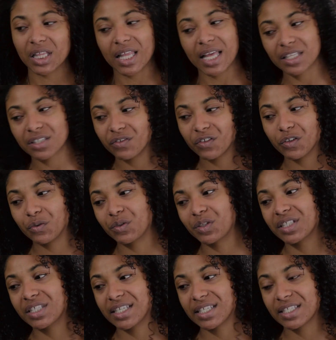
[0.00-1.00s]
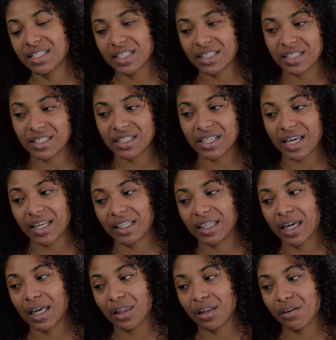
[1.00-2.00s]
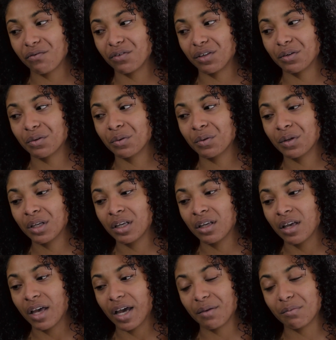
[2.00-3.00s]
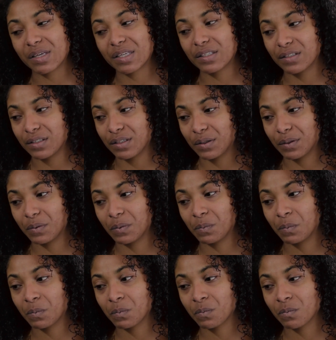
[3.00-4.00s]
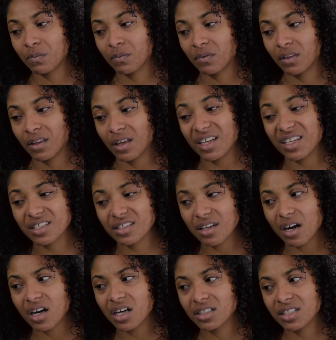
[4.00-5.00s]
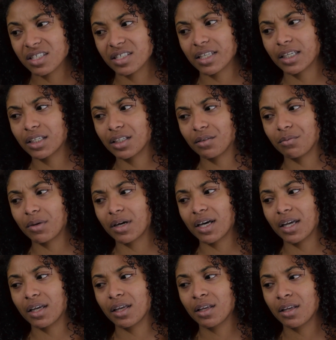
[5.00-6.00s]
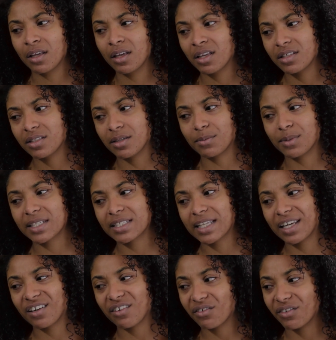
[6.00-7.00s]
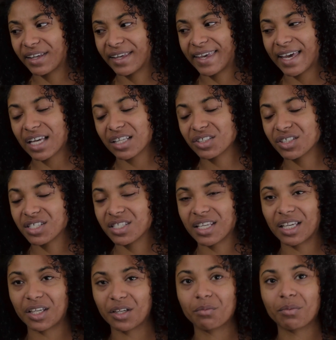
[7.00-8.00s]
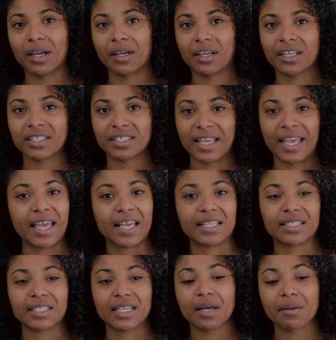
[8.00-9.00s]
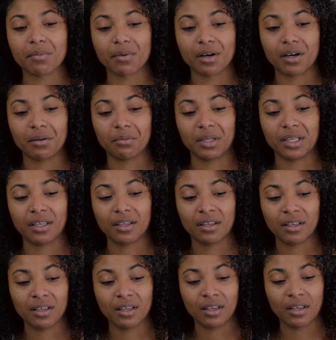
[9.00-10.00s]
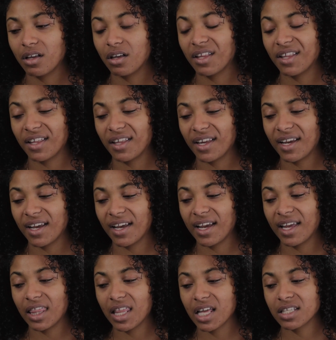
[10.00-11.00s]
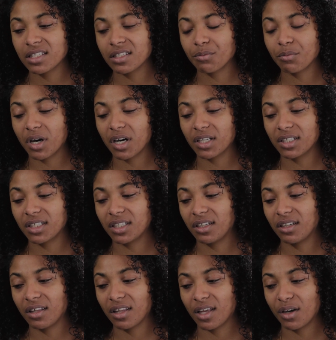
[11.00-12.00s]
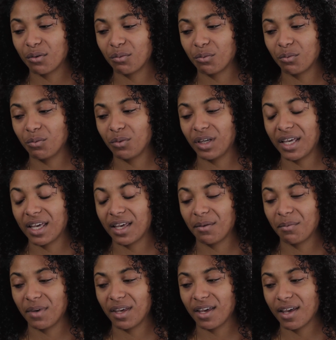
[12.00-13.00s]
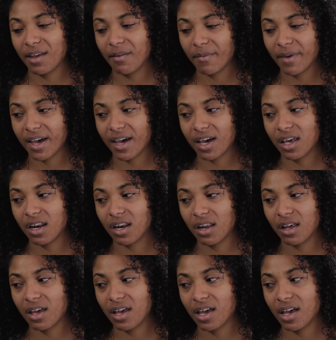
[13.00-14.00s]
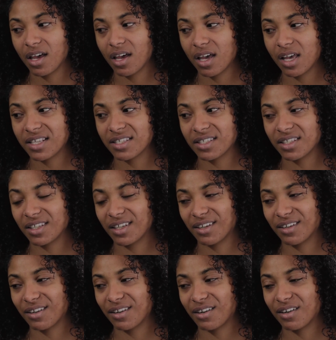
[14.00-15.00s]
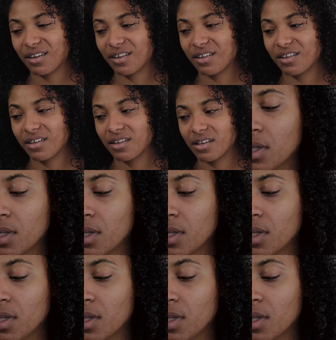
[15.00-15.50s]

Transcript: Last few words I say is, Daddy, I love you. I miss you. And it's hard to say goodbye. Sometimes I don't even catch to say goodbye because it hangs up on me. I lost the bonding that me and him had as a young girl.